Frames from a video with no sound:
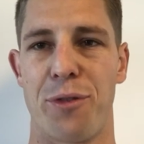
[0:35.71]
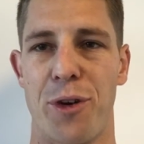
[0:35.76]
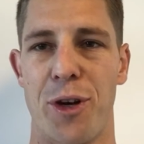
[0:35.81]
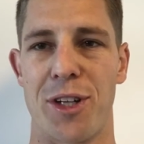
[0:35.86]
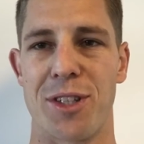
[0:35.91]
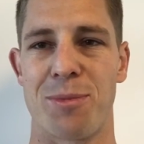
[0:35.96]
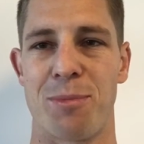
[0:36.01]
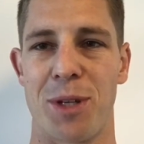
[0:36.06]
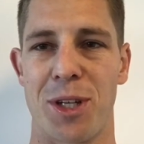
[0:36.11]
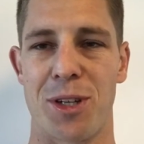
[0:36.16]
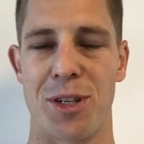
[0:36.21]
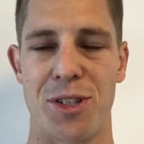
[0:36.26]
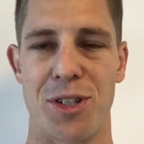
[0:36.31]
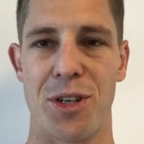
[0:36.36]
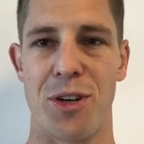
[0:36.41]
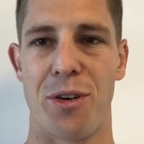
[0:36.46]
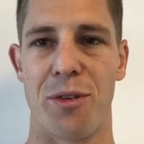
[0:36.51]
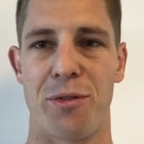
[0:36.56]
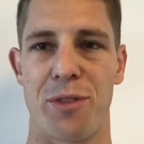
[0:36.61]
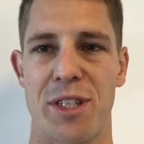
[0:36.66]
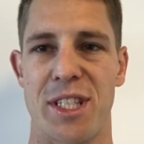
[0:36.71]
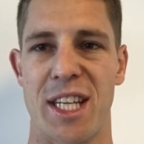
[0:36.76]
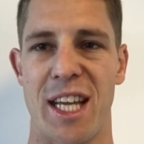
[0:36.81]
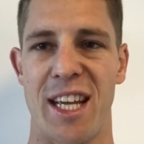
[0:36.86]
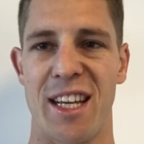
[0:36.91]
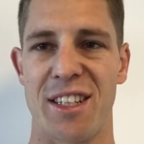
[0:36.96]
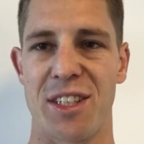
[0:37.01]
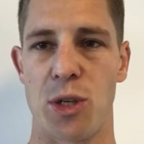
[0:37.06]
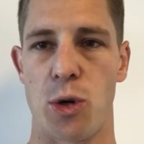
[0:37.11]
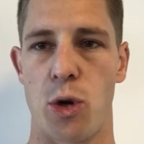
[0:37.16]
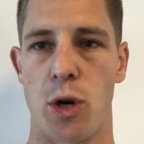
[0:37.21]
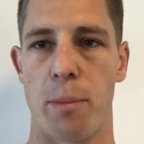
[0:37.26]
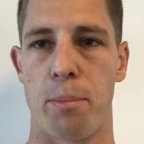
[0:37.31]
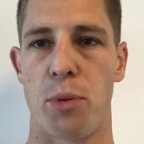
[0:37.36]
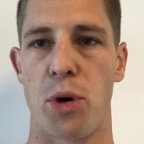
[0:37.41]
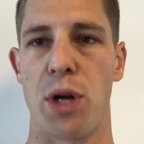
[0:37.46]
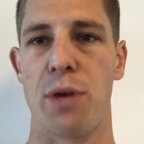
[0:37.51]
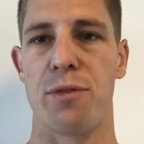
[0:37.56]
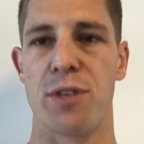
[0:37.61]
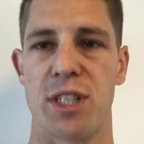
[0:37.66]
first because you're not fatigued, you're in a
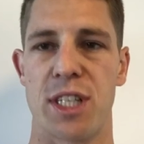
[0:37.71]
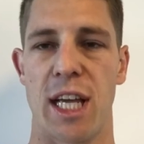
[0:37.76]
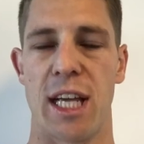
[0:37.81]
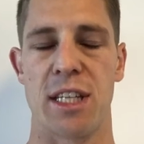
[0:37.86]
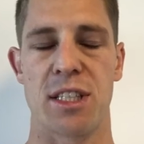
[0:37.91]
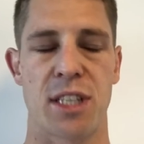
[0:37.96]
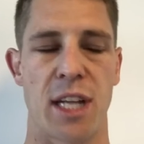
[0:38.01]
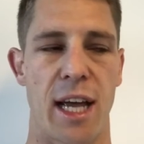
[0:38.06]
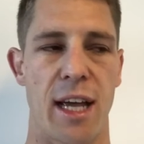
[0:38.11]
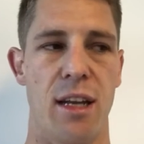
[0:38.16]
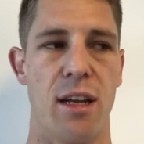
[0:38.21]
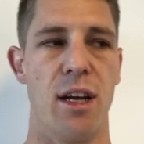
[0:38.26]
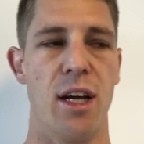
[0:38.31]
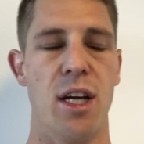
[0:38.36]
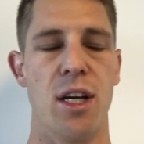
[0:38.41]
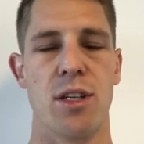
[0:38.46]
pre-fatigue state.